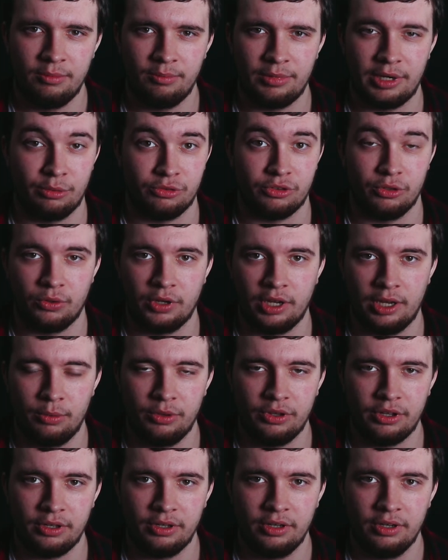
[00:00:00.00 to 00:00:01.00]
But I was okay
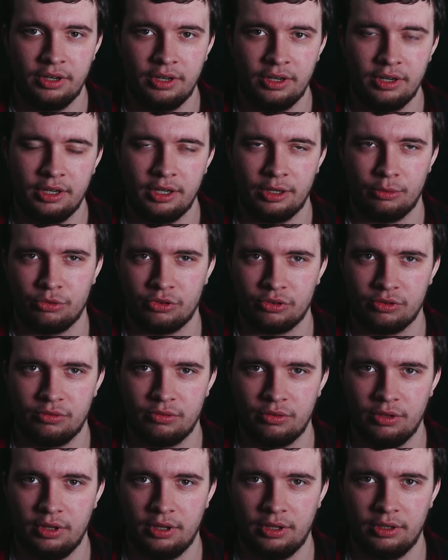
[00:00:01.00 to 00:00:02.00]
with it. It was
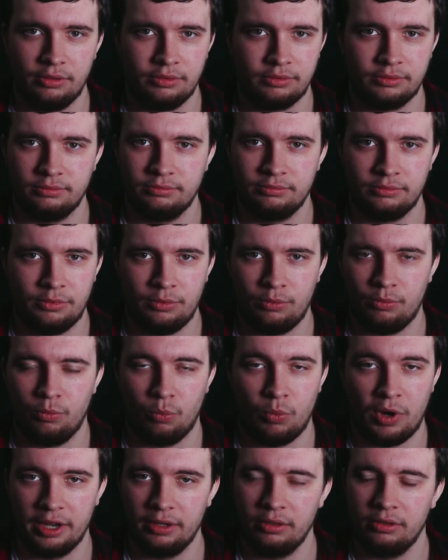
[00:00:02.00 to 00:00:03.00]

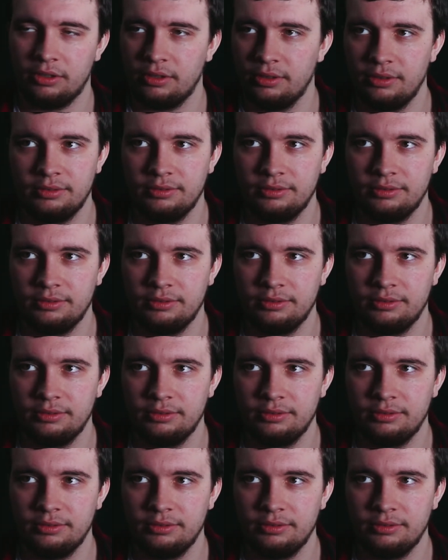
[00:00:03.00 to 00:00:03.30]
wild.